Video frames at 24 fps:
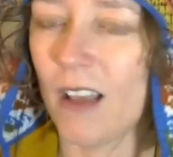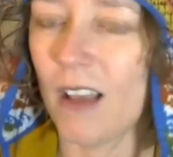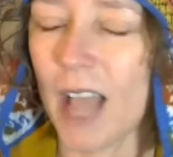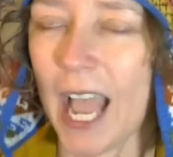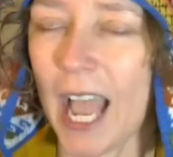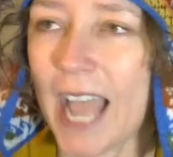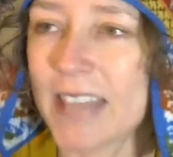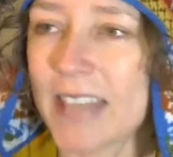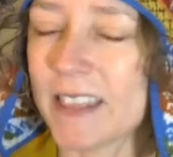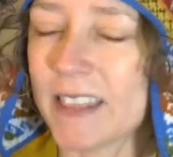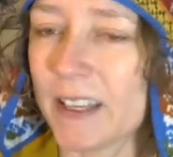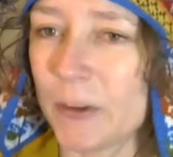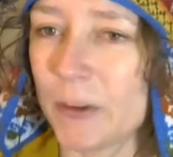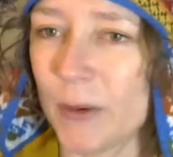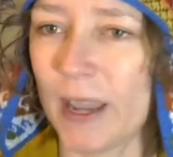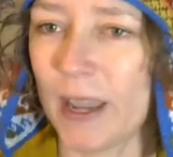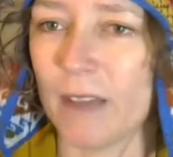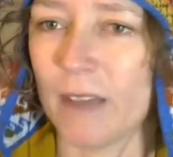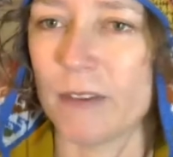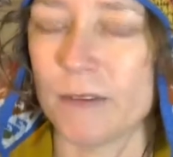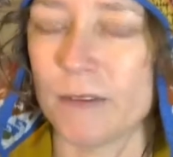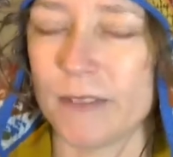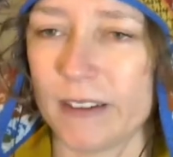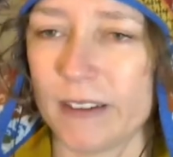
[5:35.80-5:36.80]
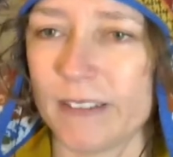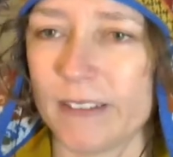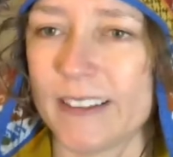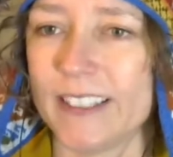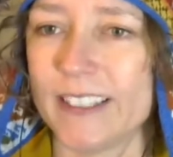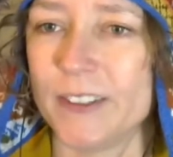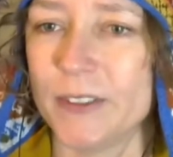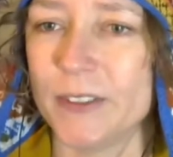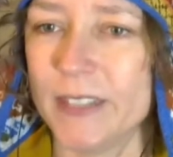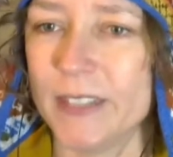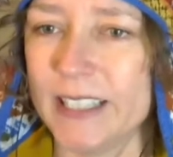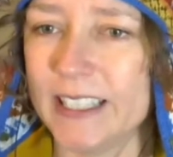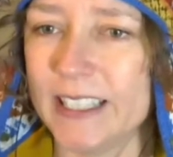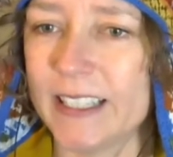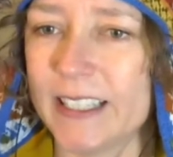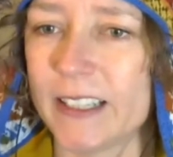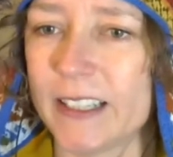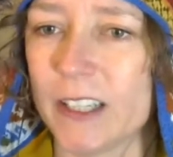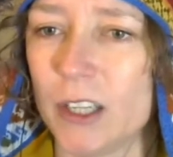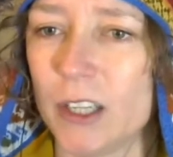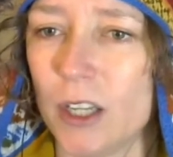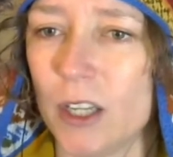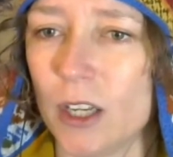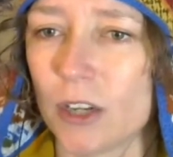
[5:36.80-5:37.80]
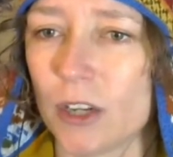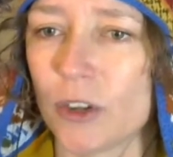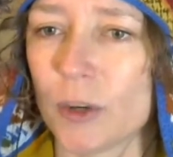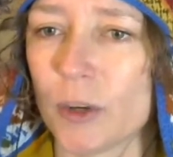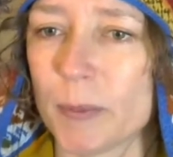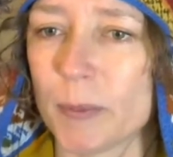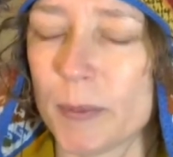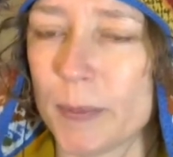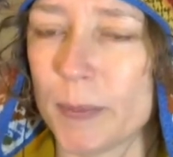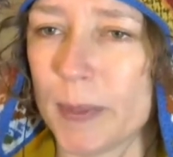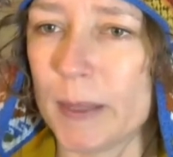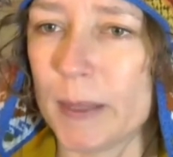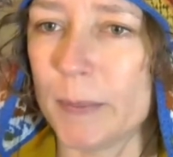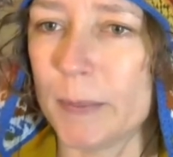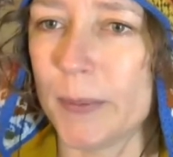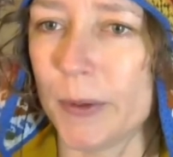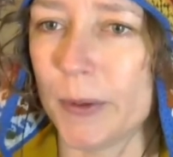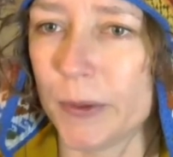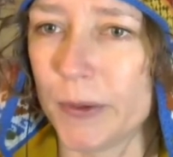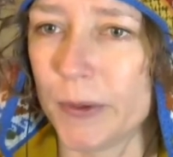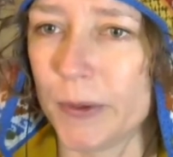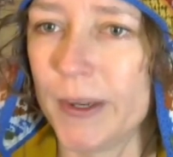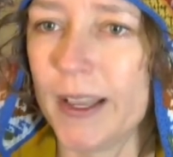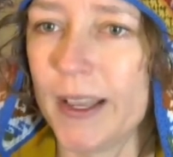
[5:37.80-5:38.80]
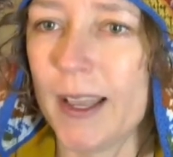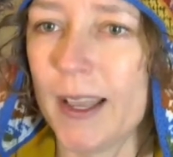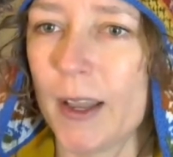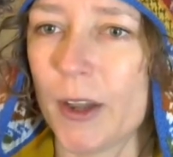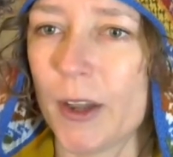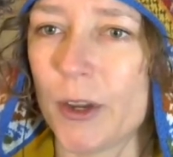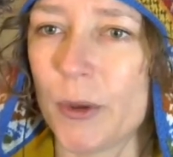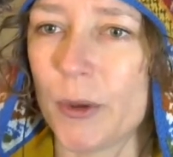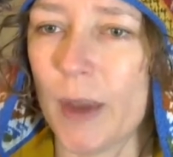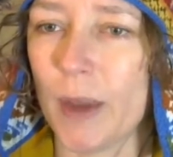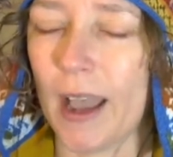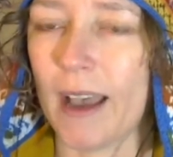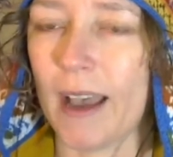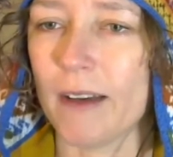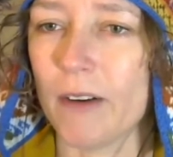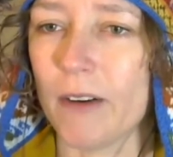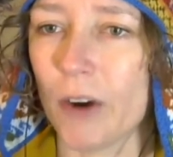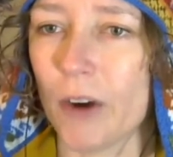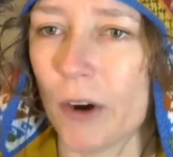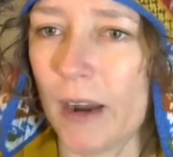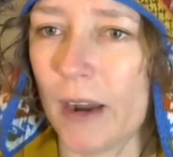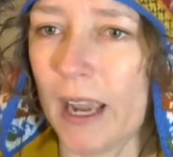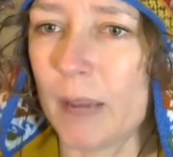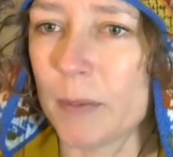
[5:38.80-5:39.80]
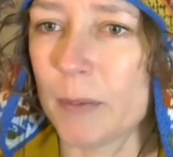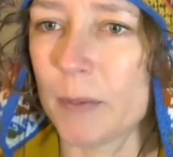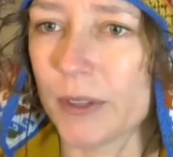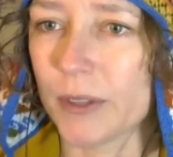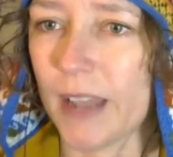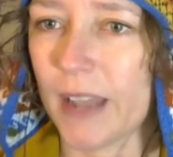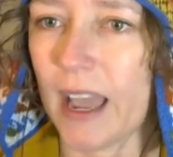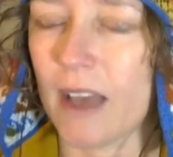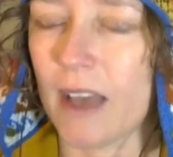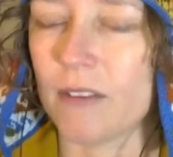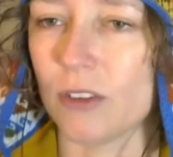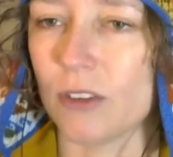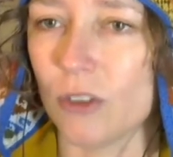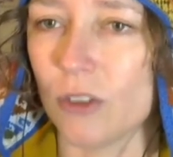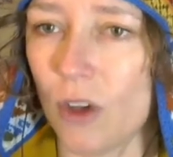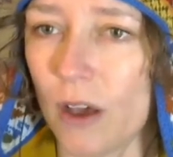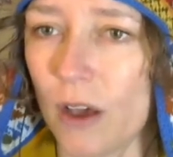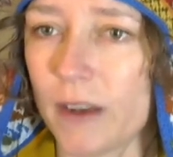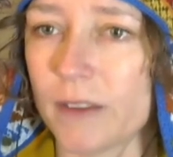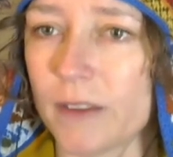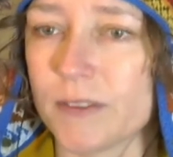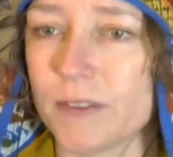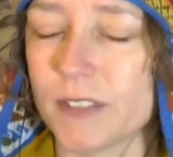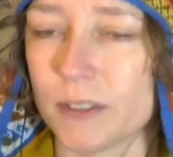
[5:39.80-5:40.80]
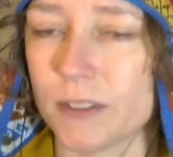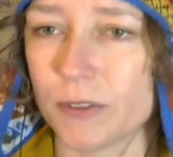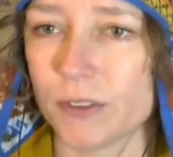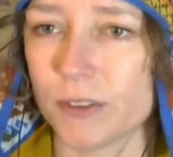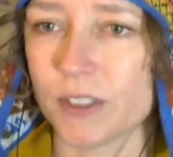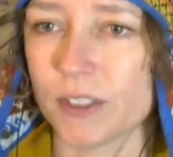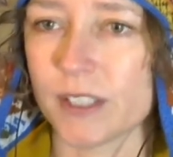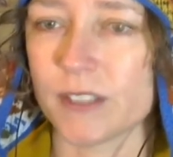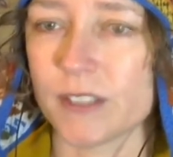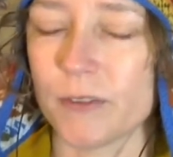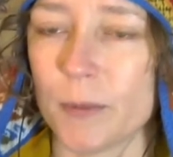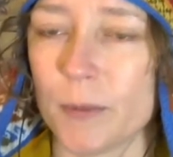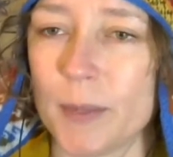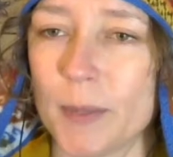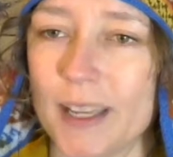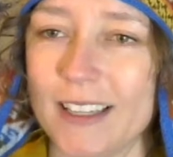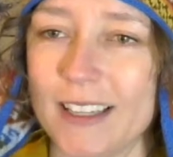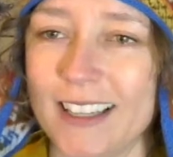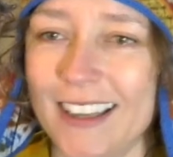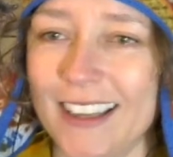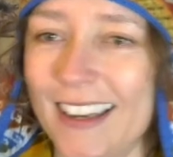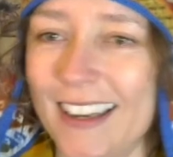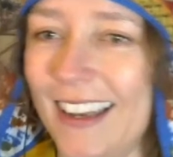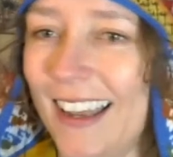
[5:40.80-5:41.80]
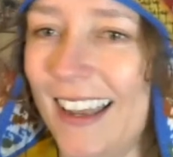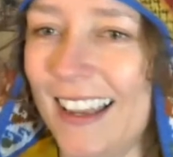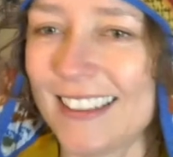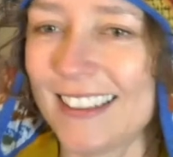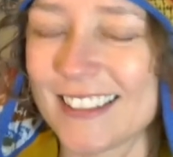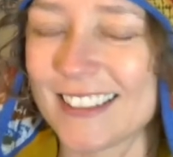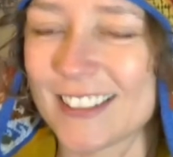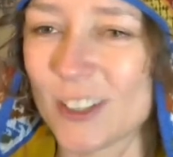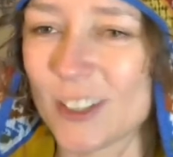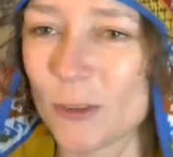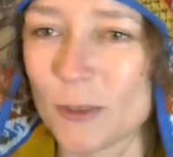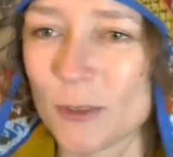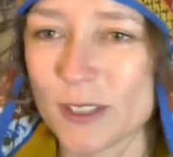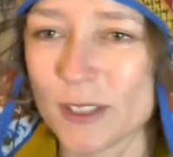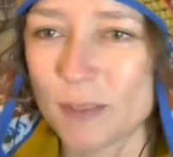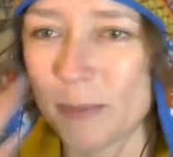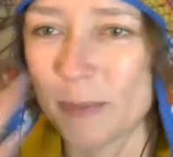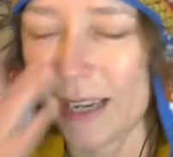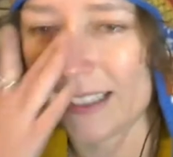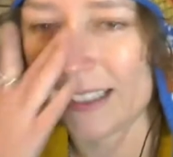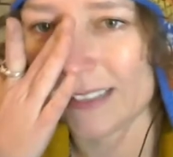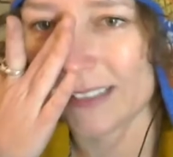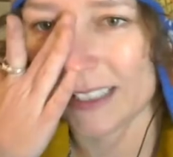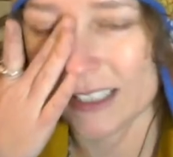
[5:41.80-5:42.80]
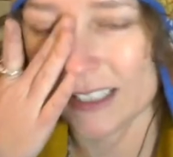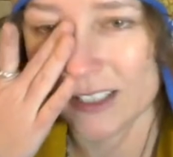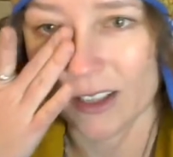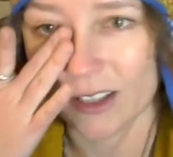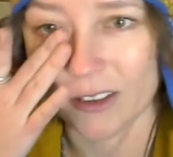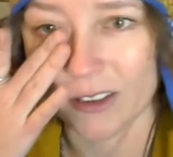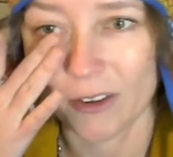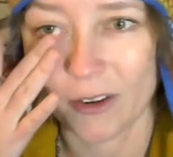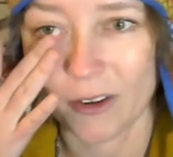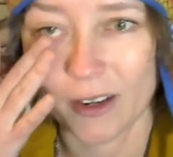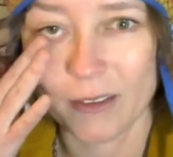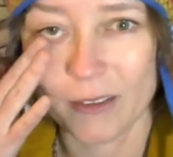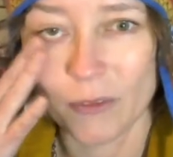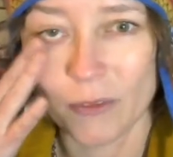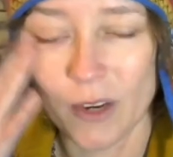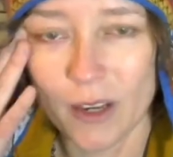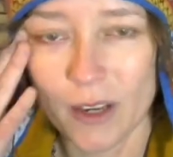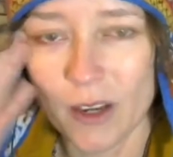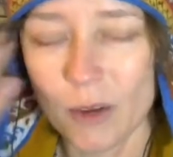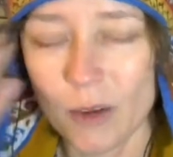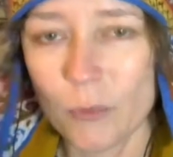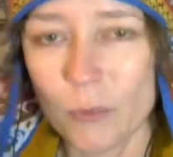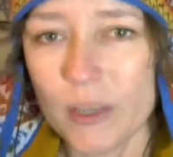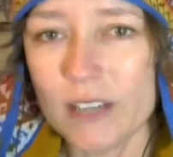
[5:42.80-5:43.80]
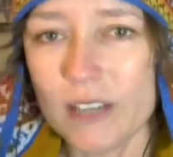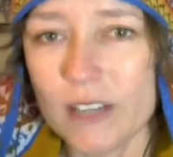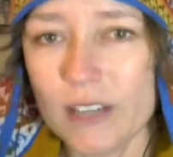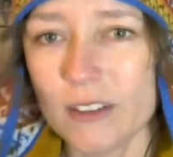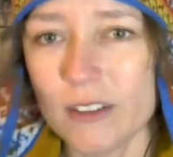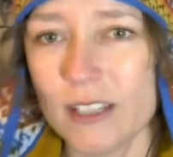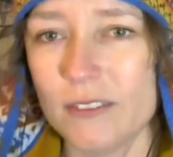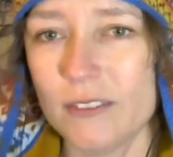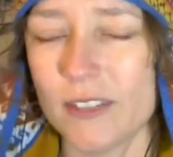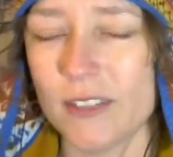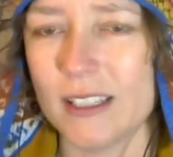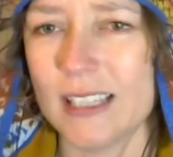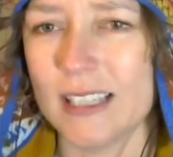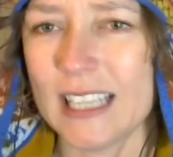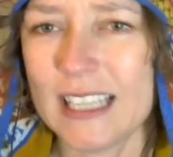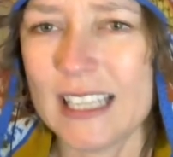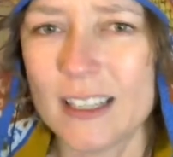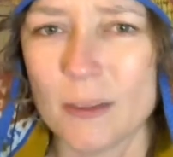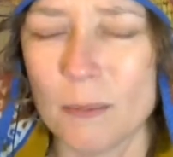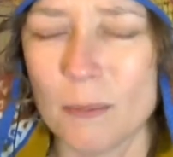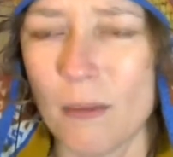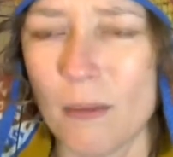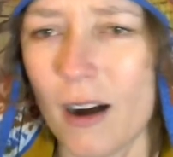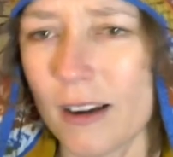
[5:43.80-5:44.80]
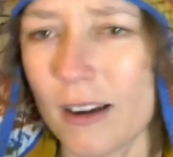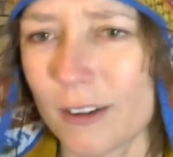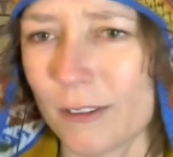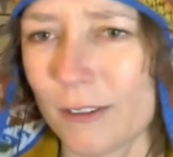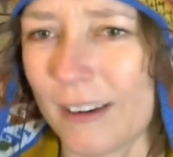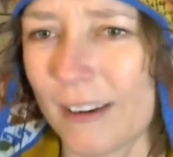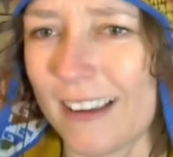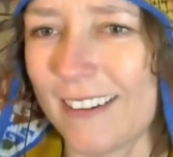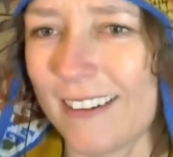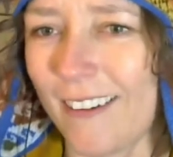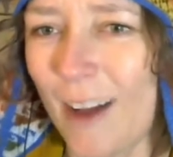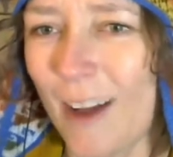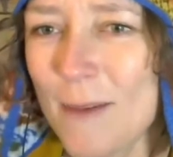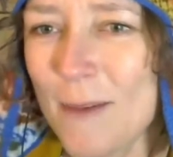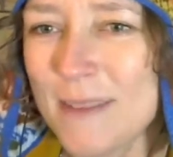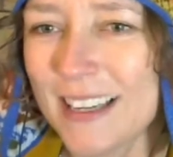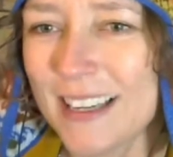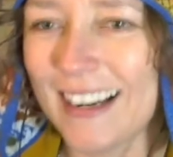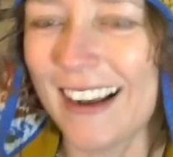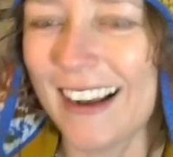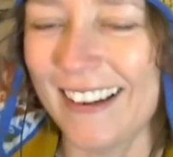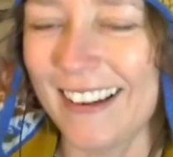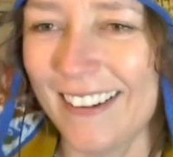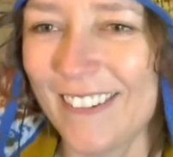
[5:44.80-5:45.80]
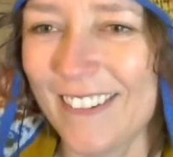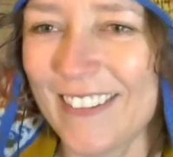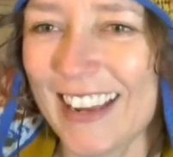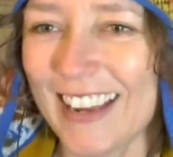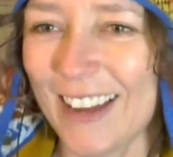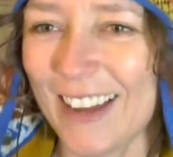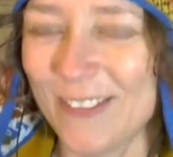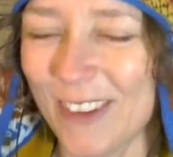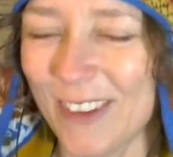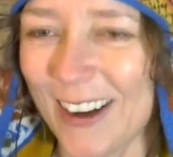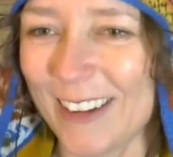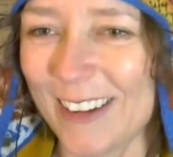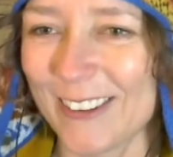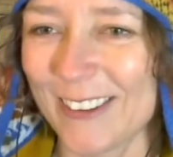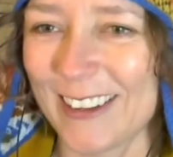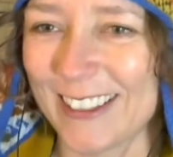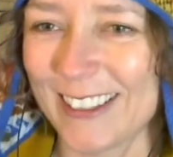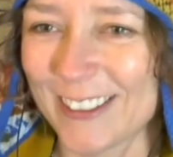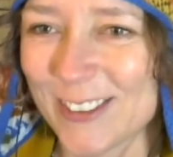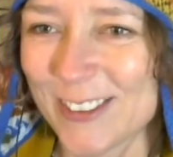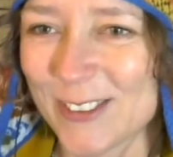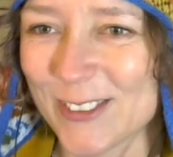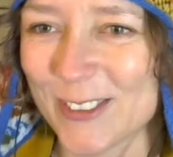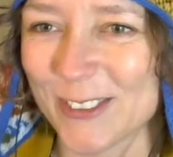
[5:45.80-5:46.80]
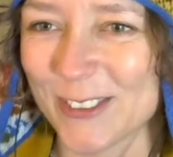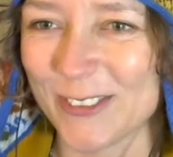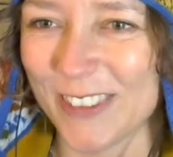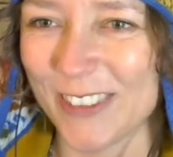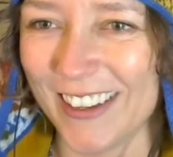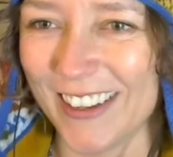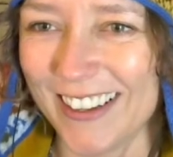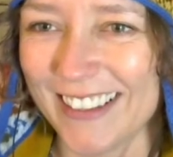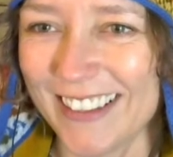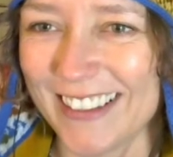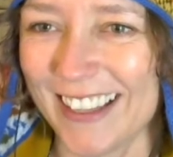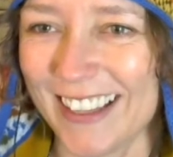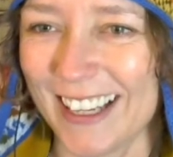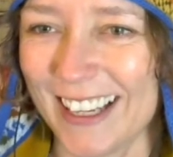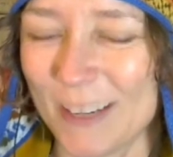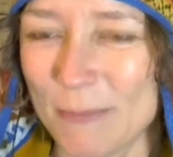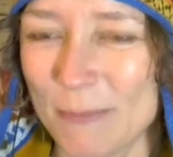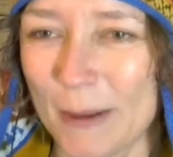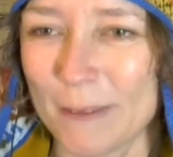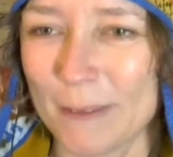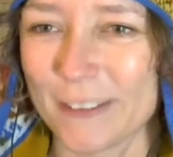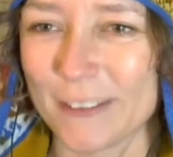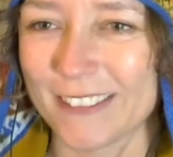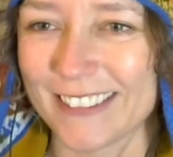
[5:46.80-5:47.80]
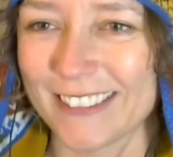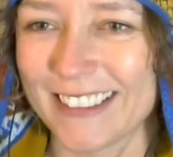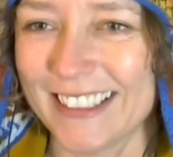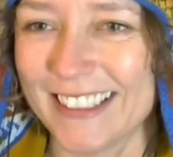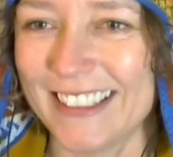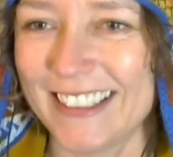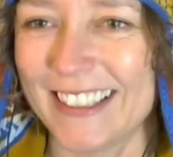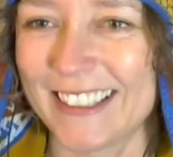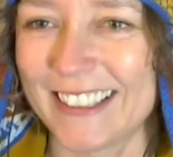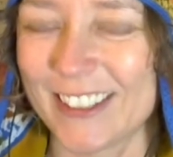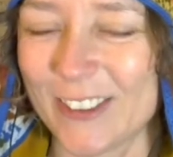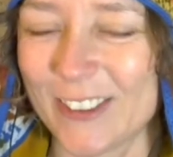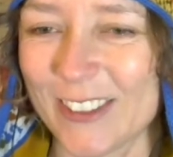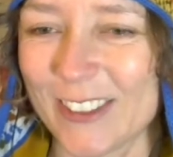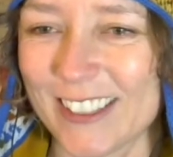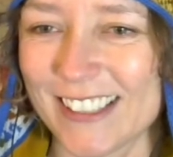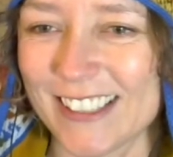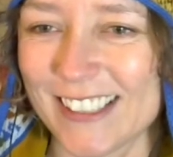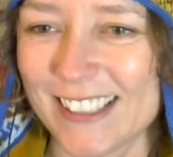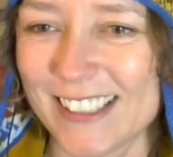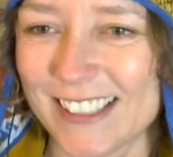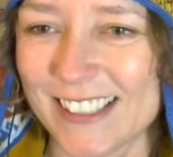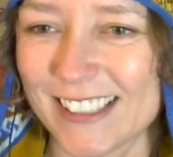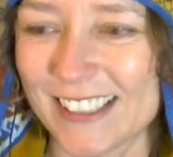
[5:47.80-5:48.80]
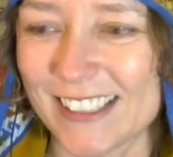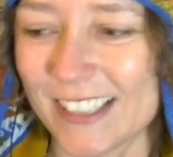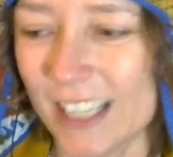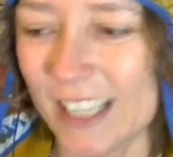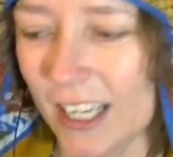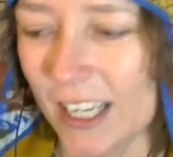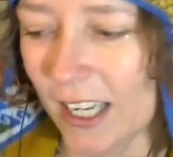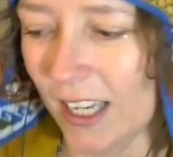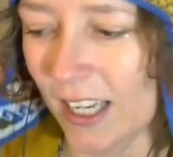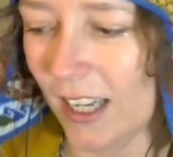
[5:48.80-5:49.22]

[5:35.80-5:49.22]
I think we have a very unique group of people who are able to have a lot of differences of opinion and still respect each other. We don't even need a moderator. I mean, I know we have moderators for fun, like Beverly and Chris and